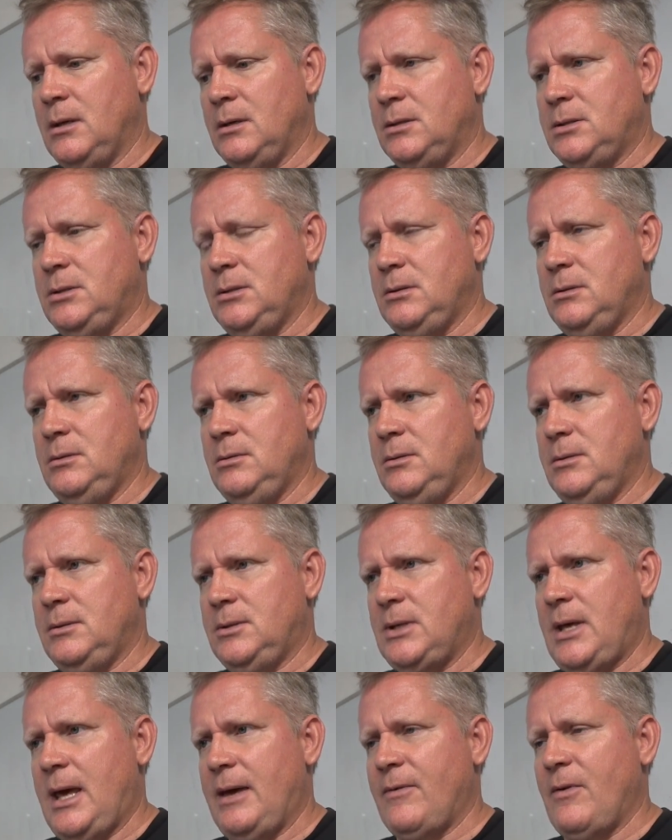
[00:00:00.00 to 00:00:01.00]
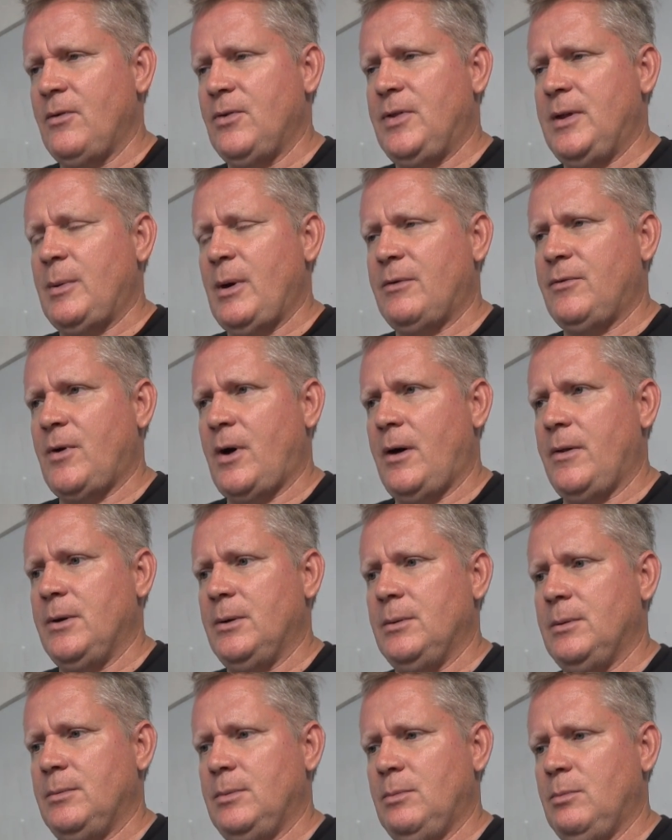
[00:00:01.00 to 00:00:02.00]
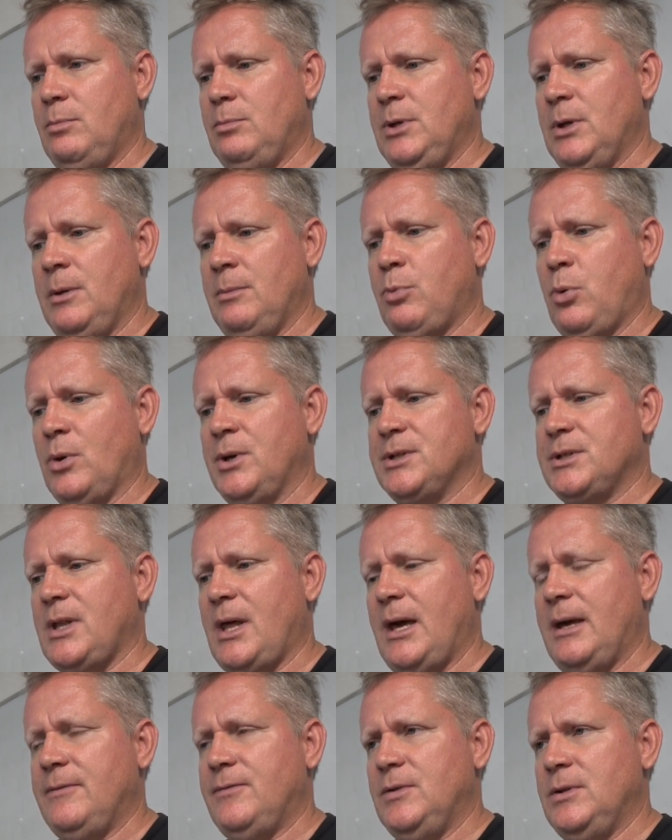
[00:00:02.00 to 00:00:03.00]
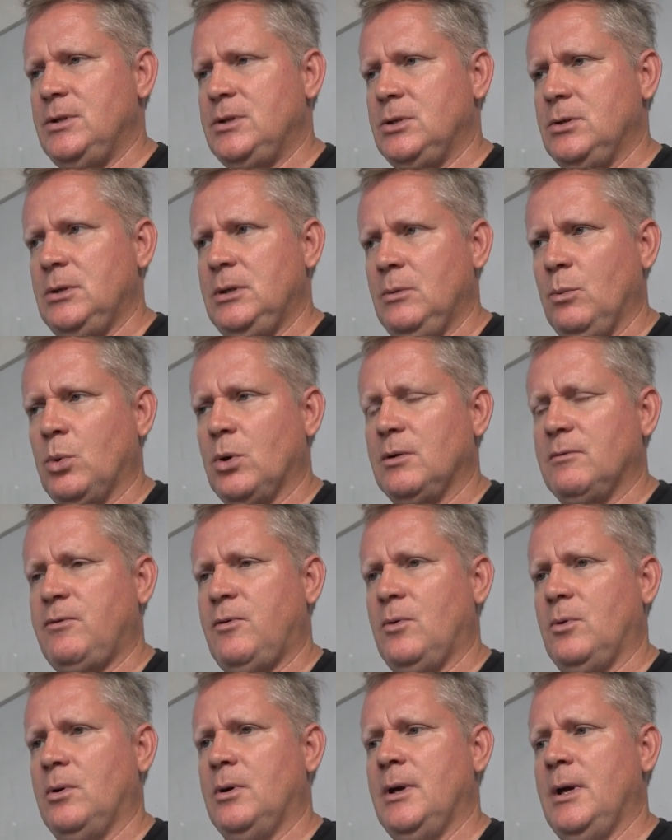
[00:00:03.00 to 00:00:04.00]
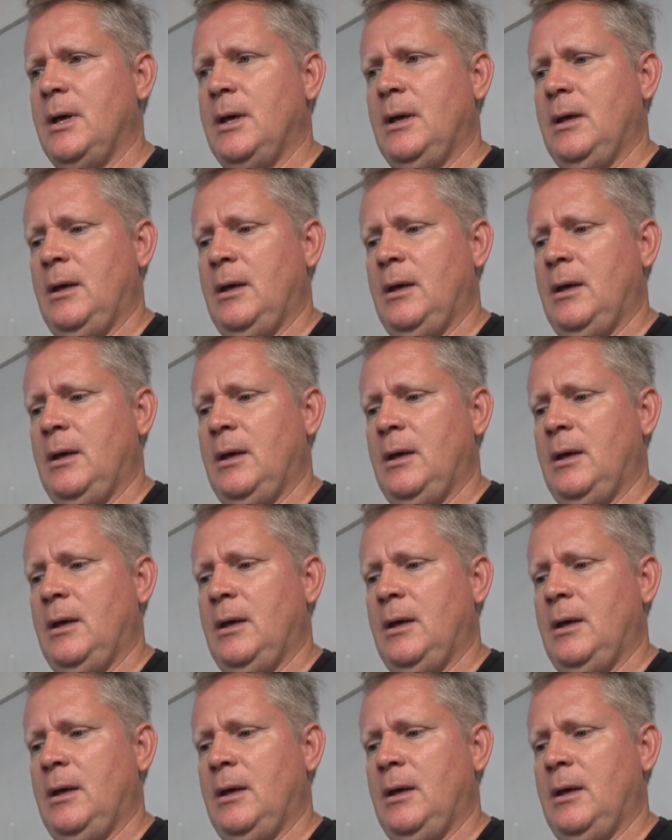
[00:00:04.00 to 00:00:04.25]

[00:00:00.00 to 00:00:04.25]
To have everything my father, he poured his life into and worked for.